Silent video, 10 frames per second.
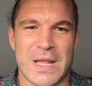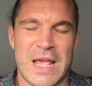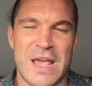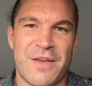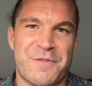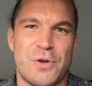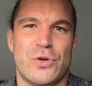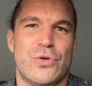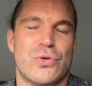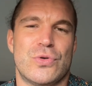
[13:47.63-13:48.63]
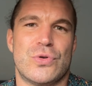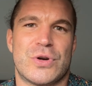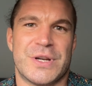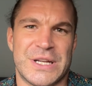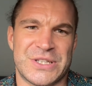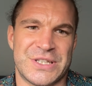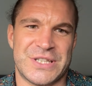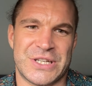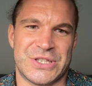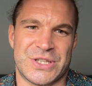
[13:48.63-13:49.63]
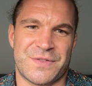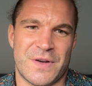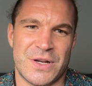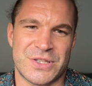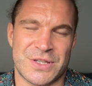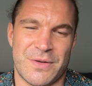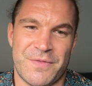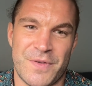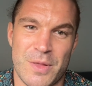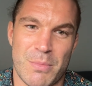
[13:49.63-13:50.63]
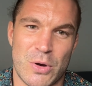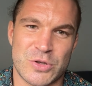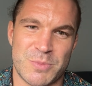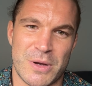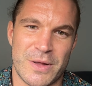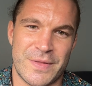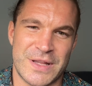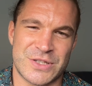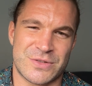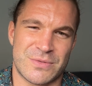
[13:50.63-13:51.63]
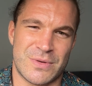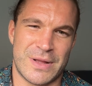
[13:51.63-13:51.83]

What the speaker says: if you do your conditioning sessions first, for the most part, it's